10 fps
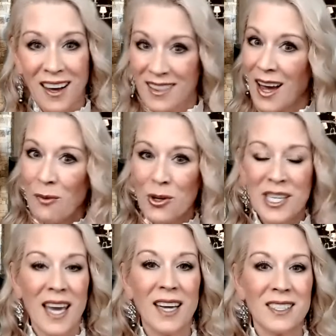that word
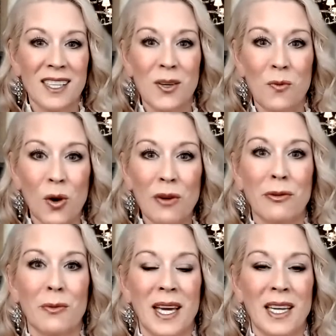can't doesn't work for
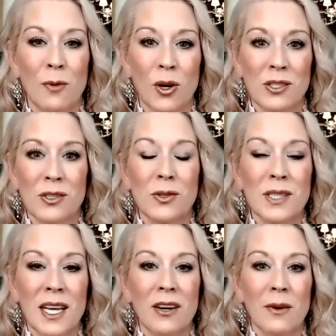me anymore because as soon as
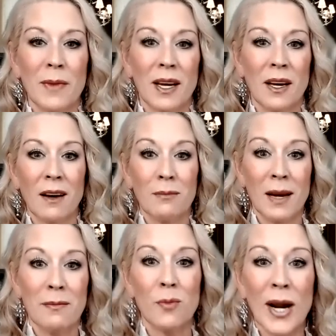I hear it, my
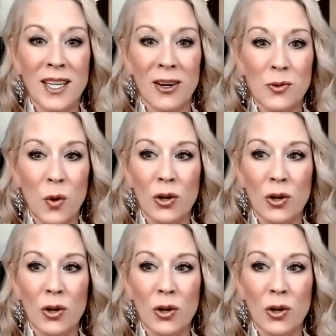brain goes, well,